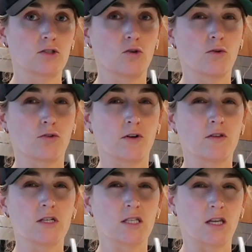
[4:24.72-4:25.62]
2 or 3 of
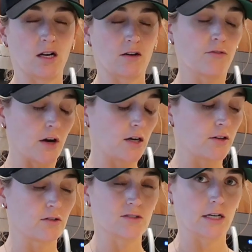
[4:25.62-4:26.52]
these in the air fryer. They
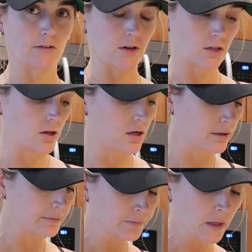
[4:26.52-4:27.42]
don't take very
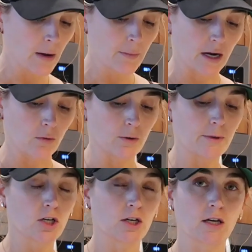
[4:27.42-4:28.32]
long. But I will be
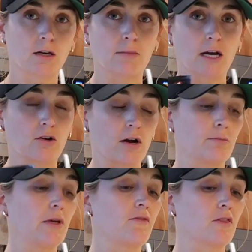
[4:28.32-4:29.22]
cooking my ground
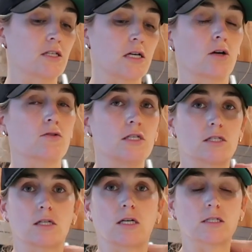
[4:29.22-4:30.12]
beef in the taco
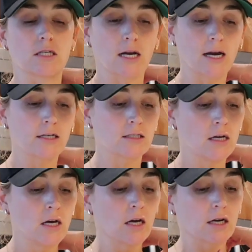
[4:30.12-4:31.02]
seasoning tonight,
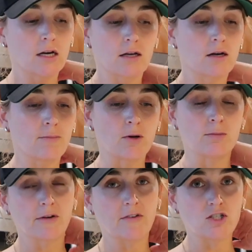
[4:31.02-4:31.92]
cutting up all
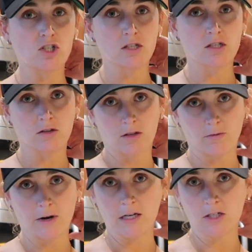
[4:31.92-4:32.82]
my veggies so they're
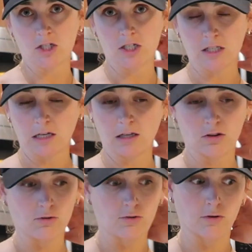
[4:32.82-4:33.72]
ready to just like
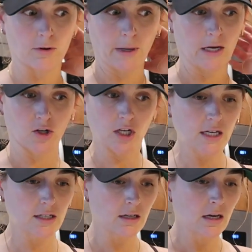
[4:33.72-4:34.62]
either throw in a pan or
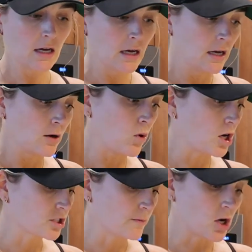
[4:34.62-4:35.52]
eat.
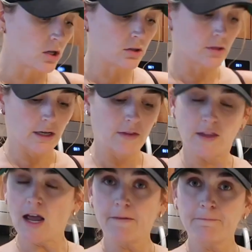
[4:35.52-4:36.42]
Wash them all, and
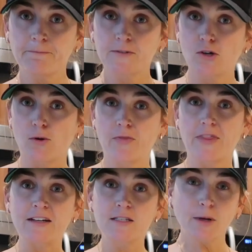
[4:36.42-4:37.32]
yeah, so
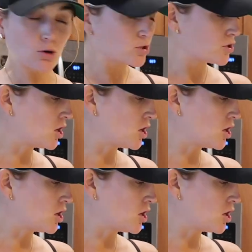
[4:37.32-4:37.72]
that's my grocery